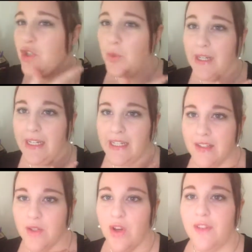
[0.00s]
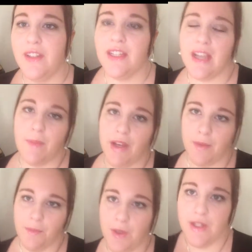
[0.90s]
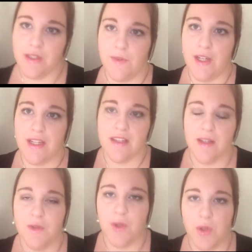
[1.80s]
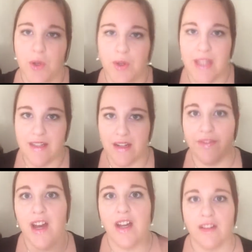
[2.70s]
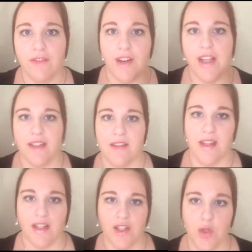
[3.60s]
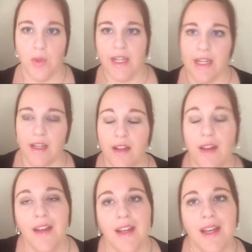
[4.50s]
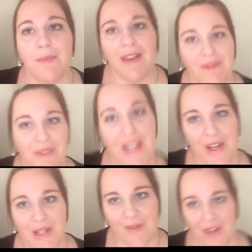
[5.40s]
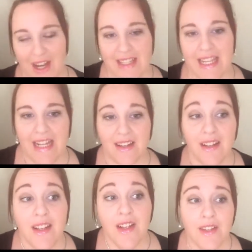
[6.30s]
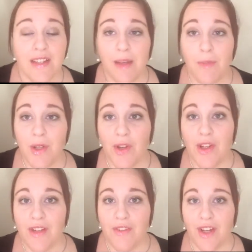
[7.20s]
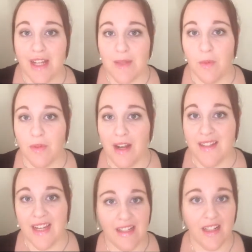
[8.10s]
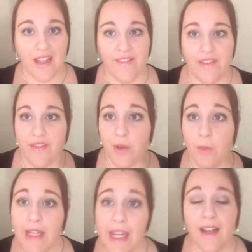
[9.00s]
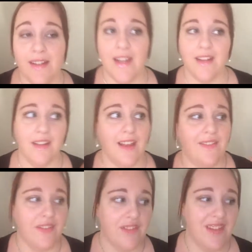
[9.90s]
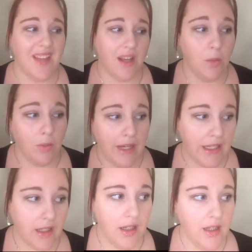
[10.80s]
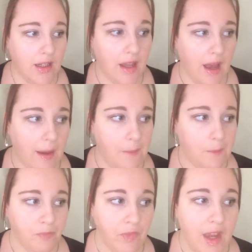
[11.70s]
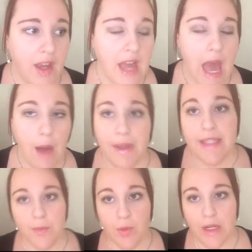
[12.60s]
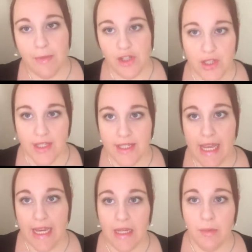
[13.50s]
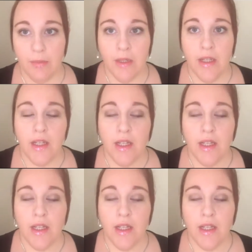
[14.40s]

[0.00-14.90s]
enjoying it. So hopefully now my computer's fixed and I've sorted all that stuff out, I can finally start enjoying making videos for you guys again. So let me know if you guys want a day in the life every week, a day in the life every second week. Our weeks are pretty much the same.